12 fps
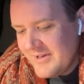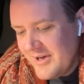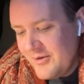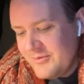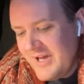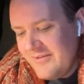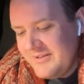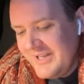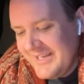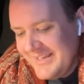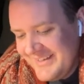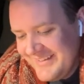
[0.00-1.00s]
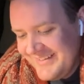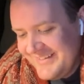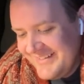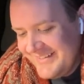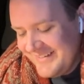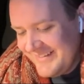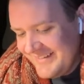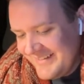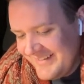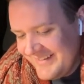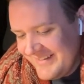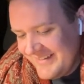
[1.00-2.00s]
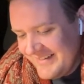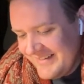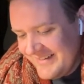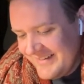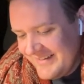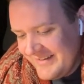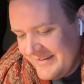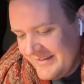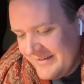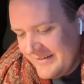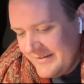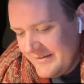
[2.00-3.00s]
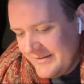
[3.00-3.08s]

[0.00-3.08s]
Oh, lovely. yeah. What